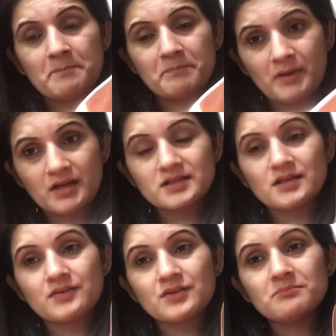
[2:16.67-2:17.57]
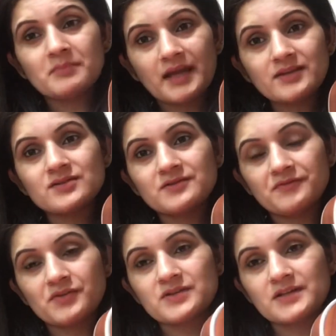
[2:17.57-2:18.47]
But the major
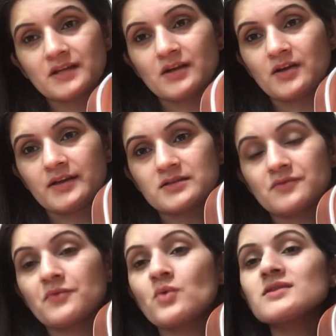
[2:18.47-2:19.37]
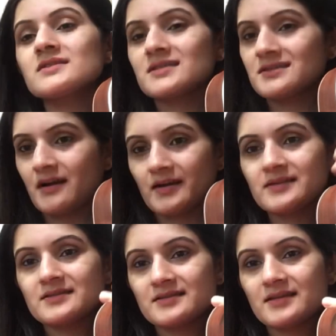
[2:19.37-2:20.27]
difference here is, of course, the
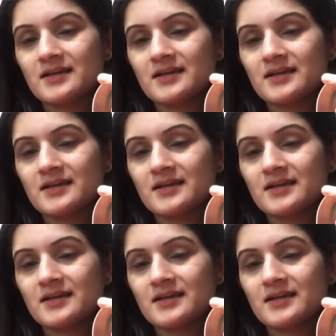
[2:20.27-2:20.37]
size